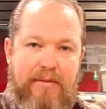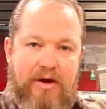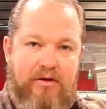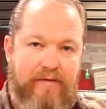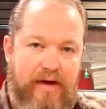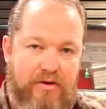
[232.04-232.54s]

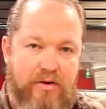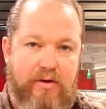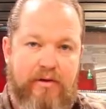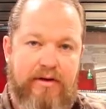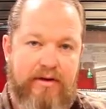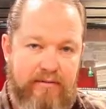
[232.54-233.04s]
micro
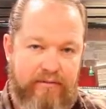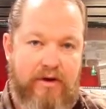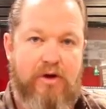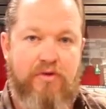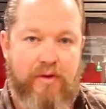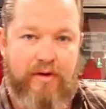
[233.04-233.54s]
Velcro and
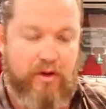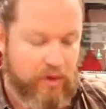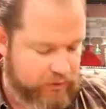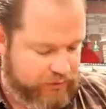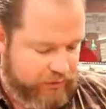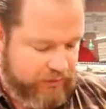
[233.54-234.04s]
Velcro in the
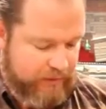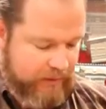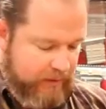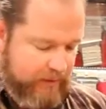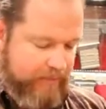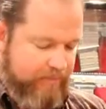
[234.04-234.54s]
holster.
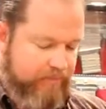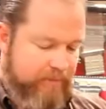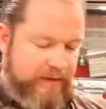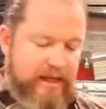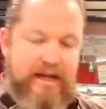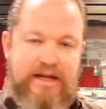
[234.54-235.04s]

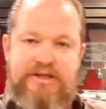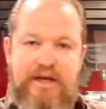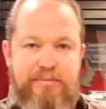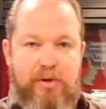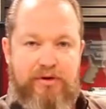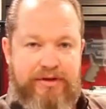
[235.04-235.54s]
The
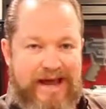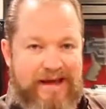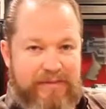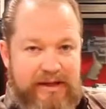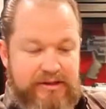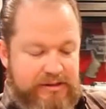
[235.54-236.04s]
EDC pull
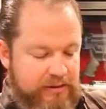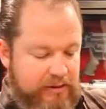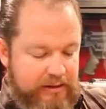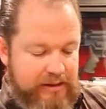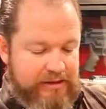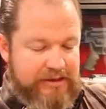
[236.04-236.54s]
tab
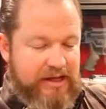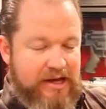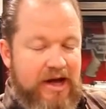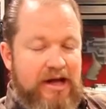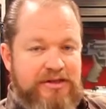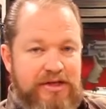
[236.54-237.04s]
that's a
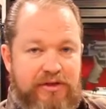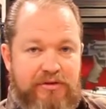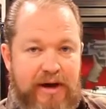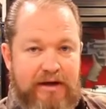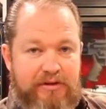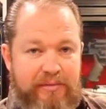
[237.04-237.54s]
constant
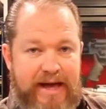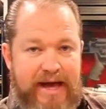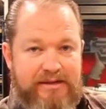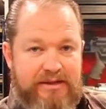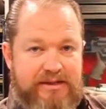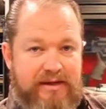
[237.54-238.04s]
throughout the
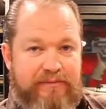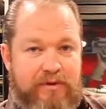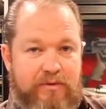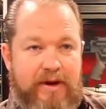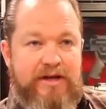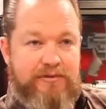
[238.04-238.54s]
bags except for
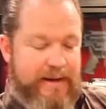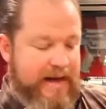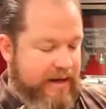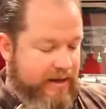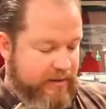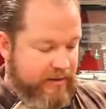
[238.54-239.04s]
the range
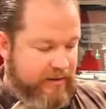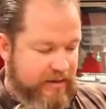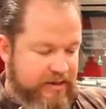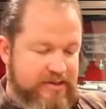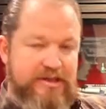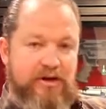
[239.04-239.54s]
bag
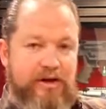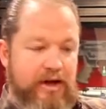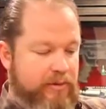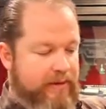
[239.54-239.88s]
is still here with